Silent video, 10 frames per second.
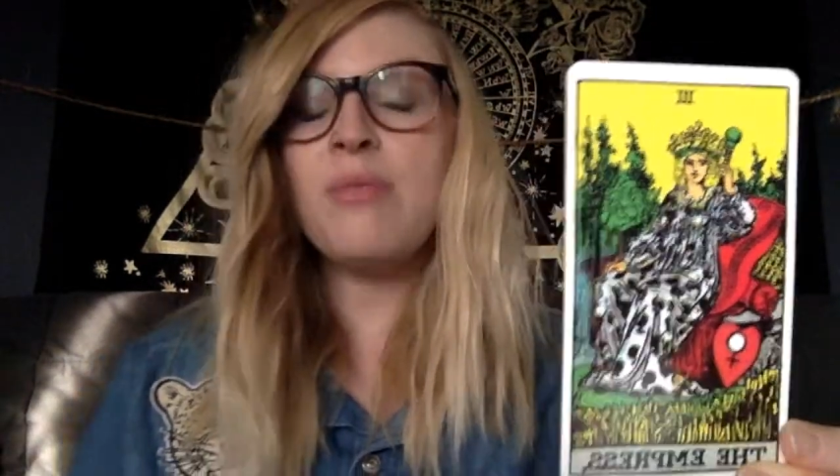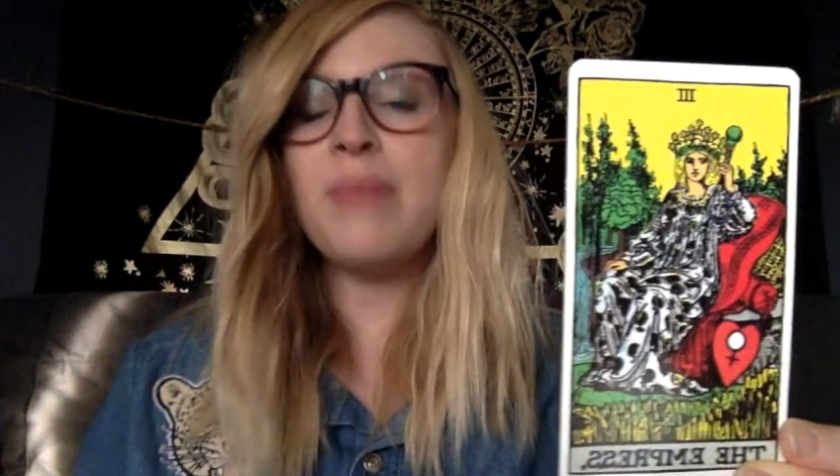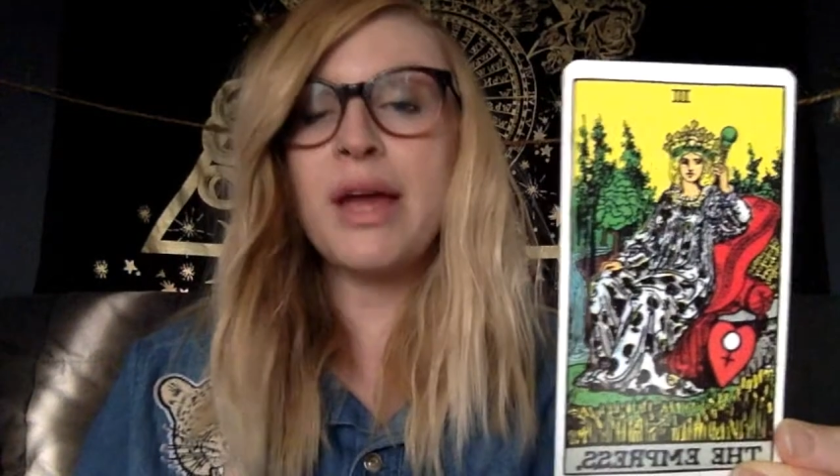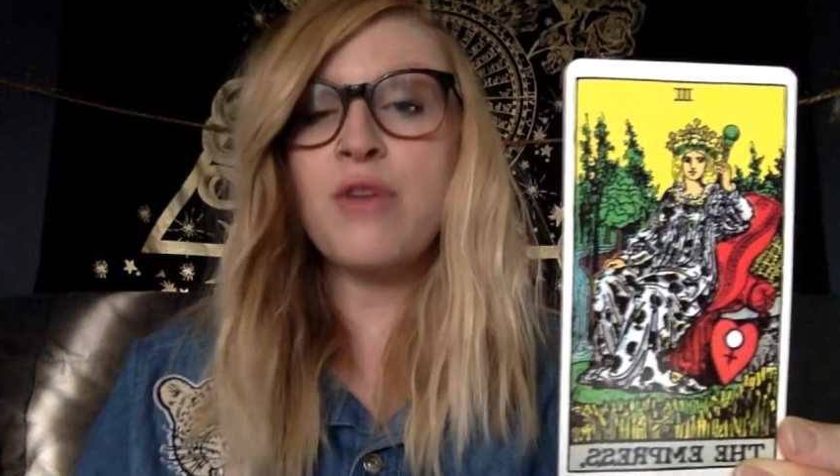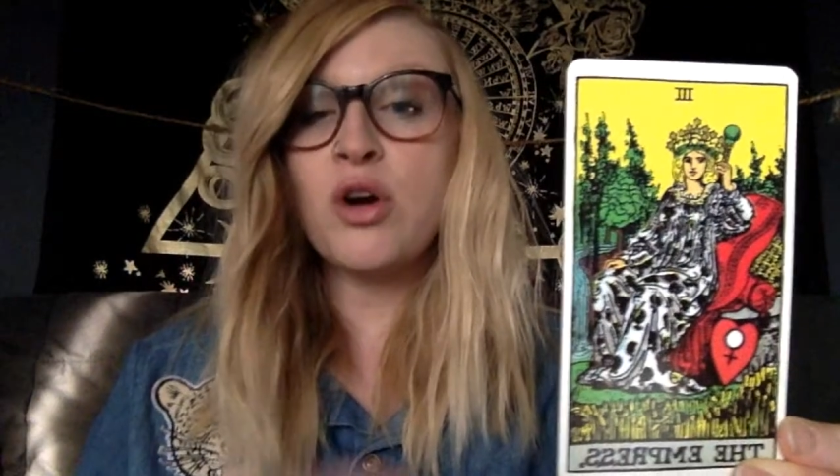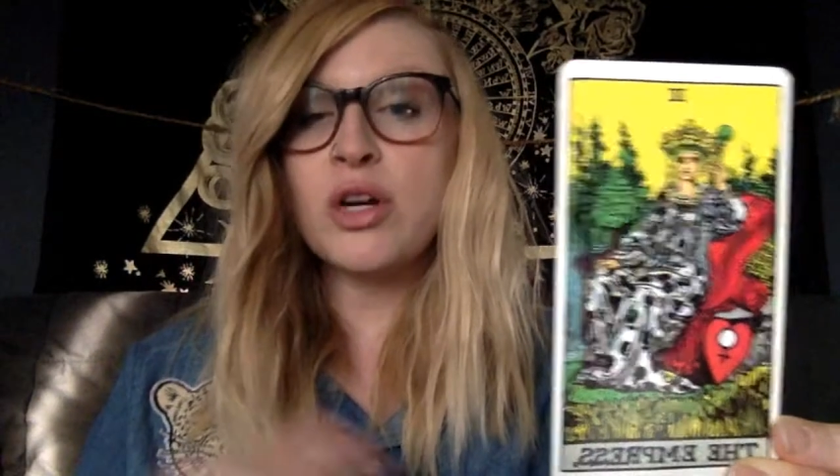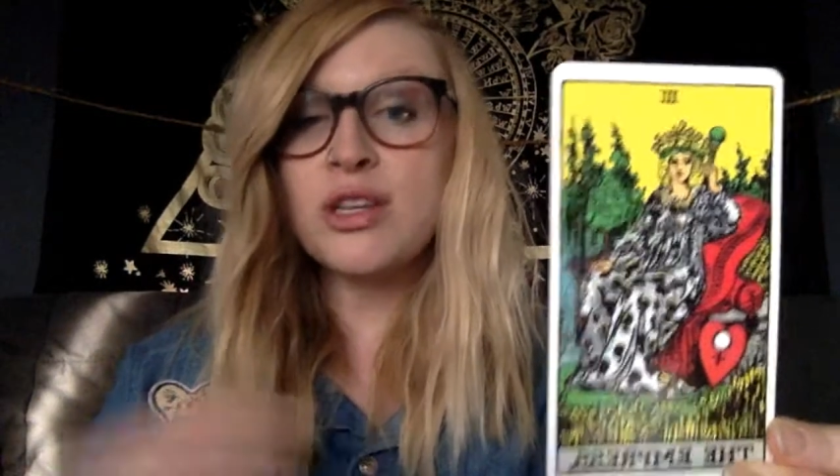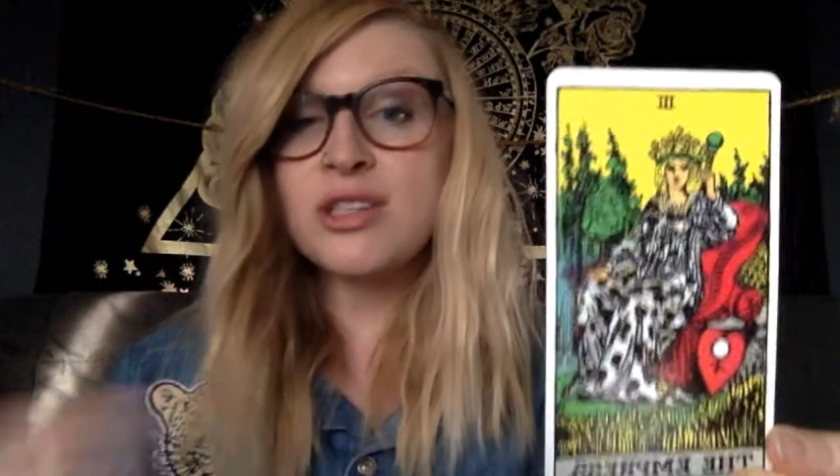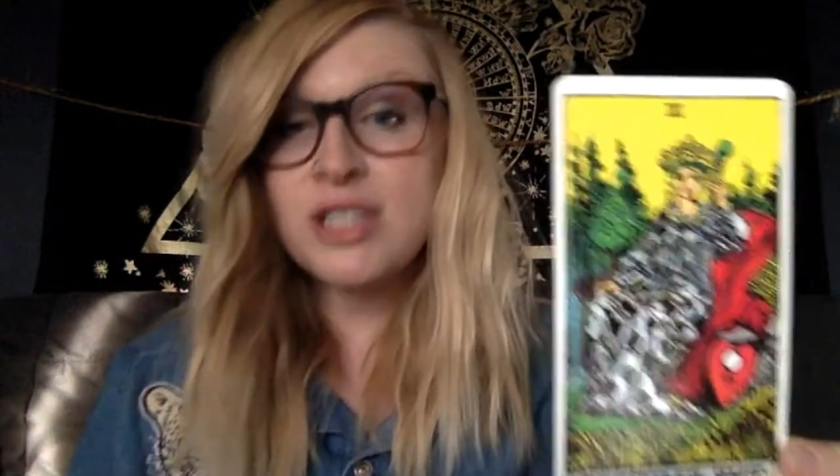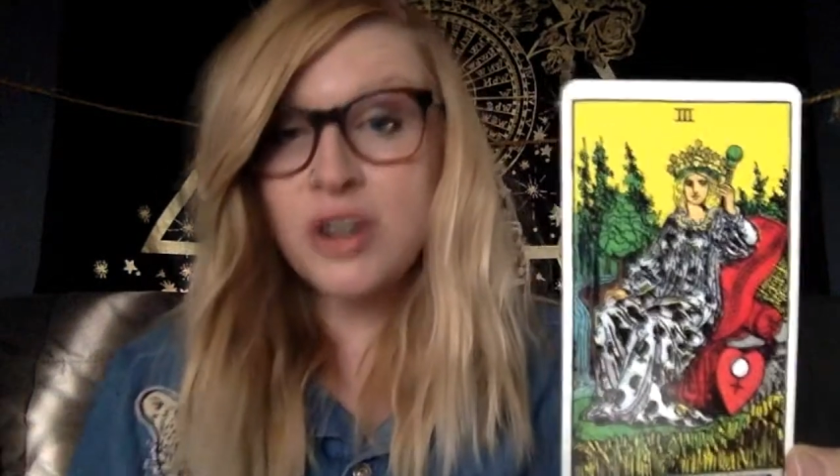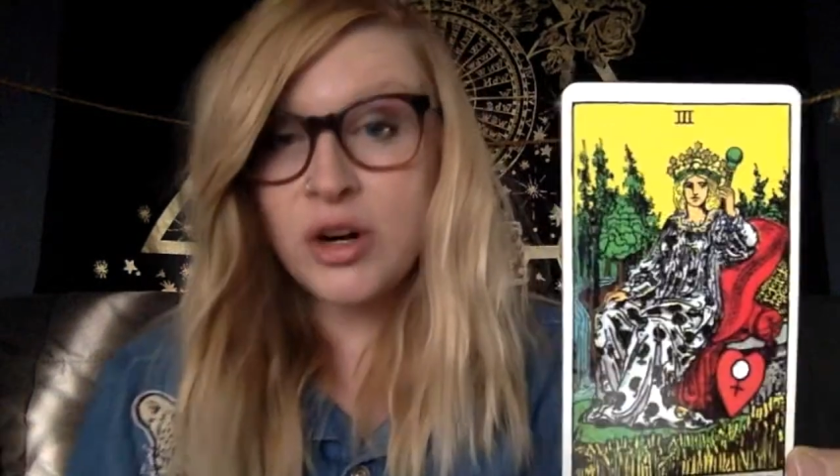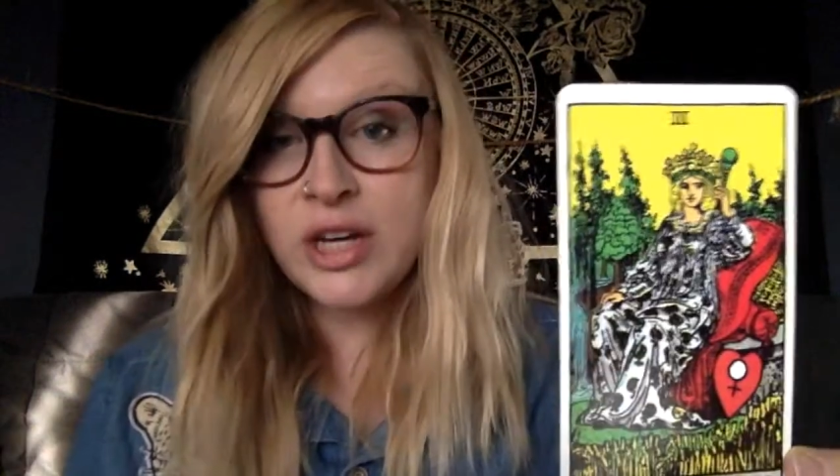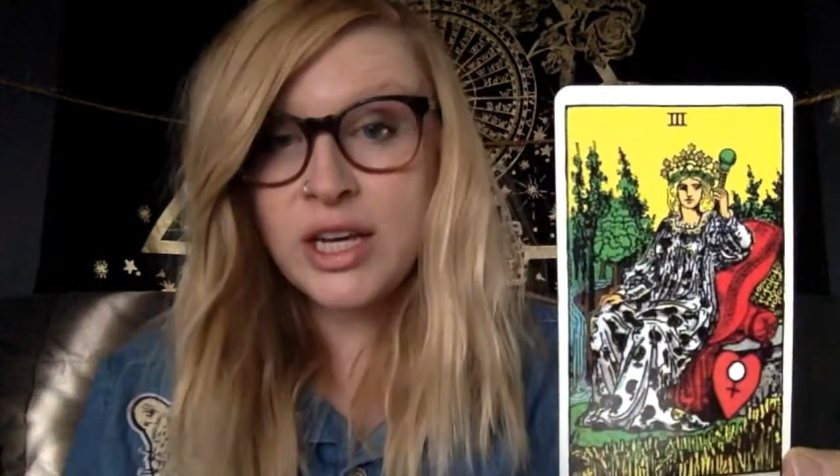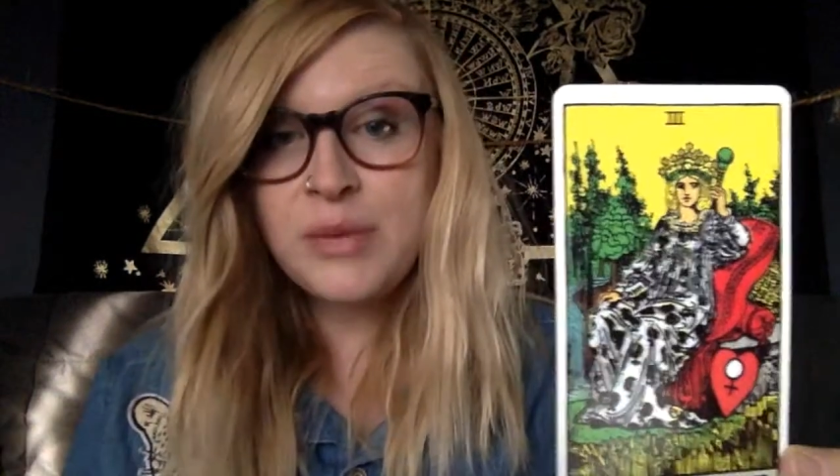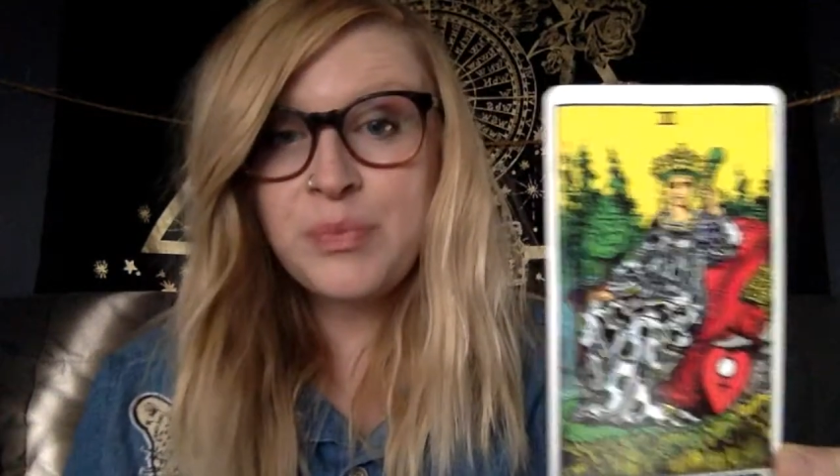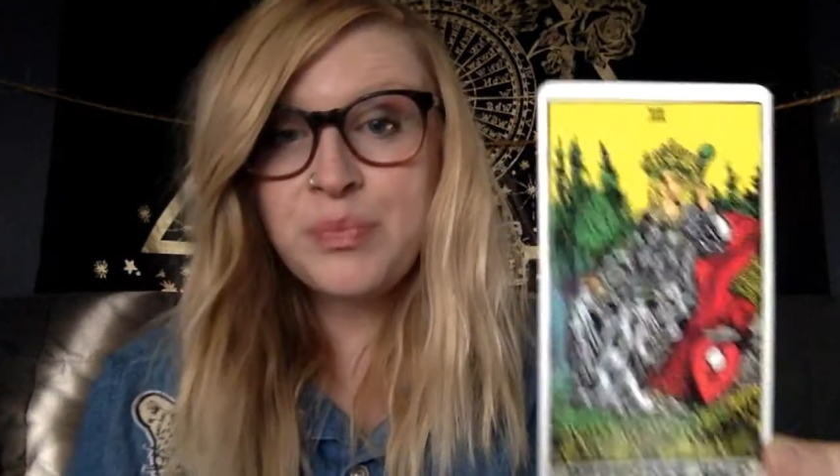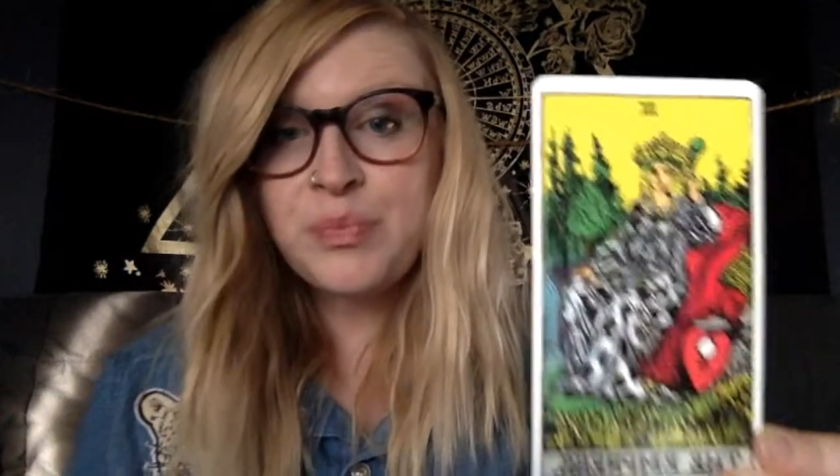may have already started,